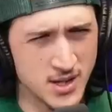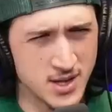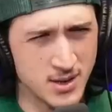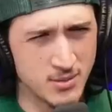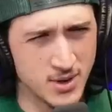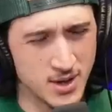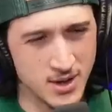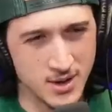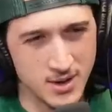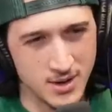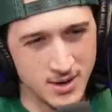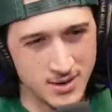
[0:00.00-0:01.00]
Same C-Bus
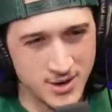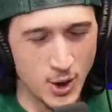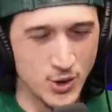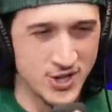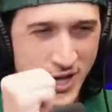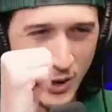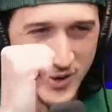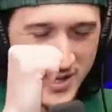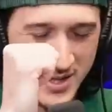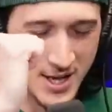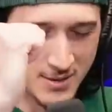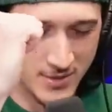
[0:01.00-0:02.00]
Club. No we're, snow this
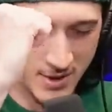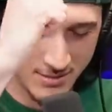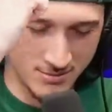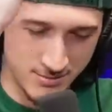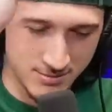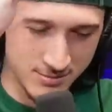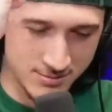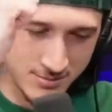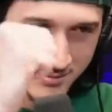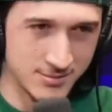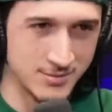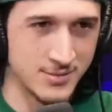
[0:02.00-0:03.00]
time though. In
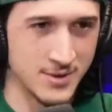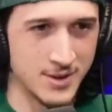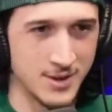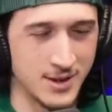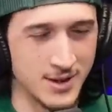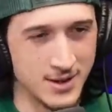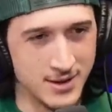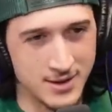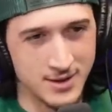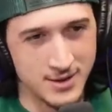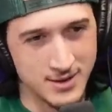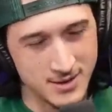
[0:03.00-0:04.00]
July, we're doing
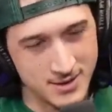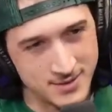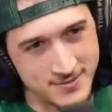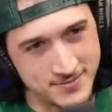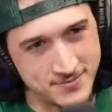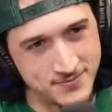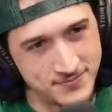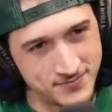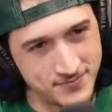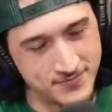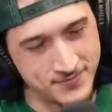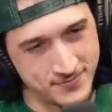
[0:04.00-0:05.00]
Tampa.
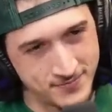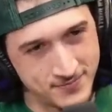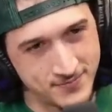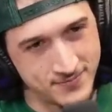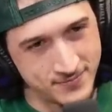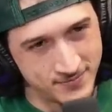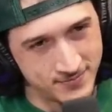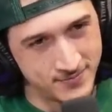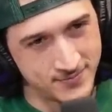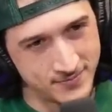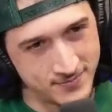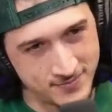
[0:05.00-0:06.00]
Uh, we got a bunch of different
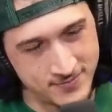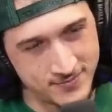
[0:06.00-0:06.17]
places to